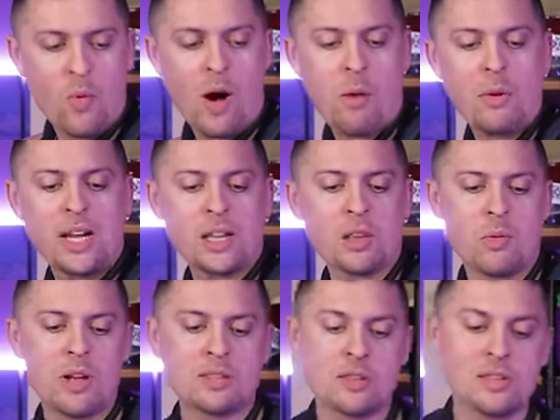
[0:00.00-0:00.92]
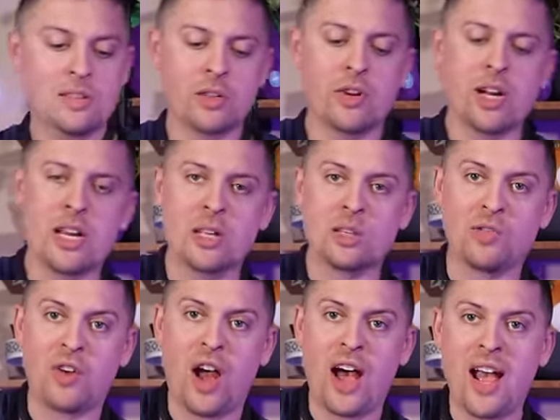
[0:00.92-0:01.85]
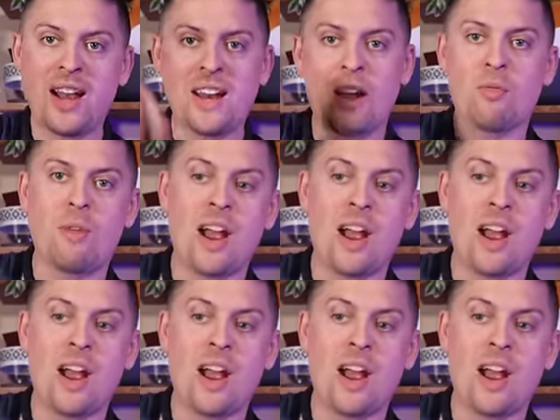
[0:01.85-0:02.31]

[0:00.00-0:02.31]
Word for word: while we get the rest of these ingredients fried and